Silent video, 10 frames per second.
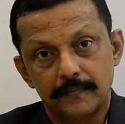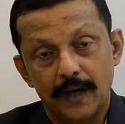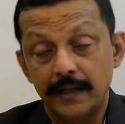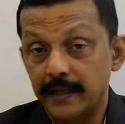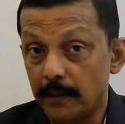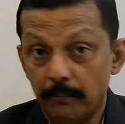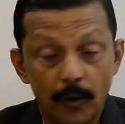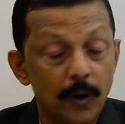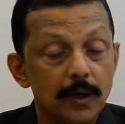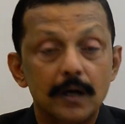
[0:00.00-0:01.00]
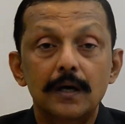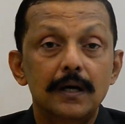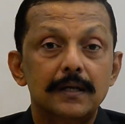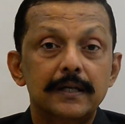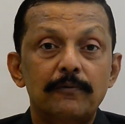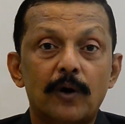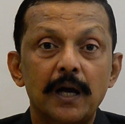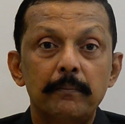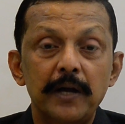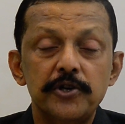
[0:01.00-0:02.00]
And there are more than what
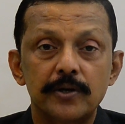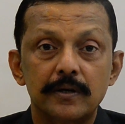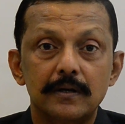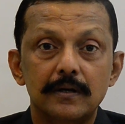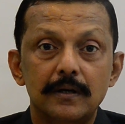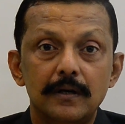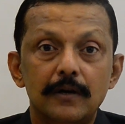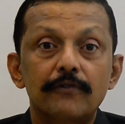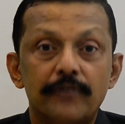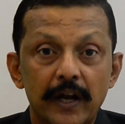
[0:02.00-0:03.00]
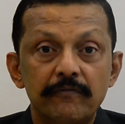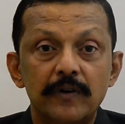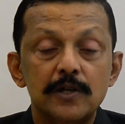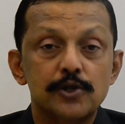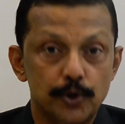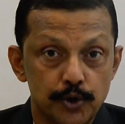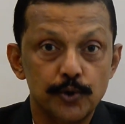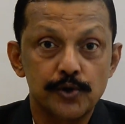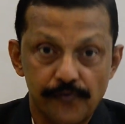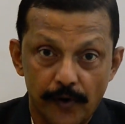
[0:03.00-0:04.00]
I mentioned frameworks to
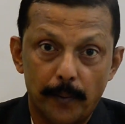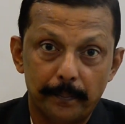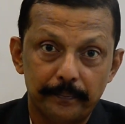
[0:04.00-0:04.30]
choose from.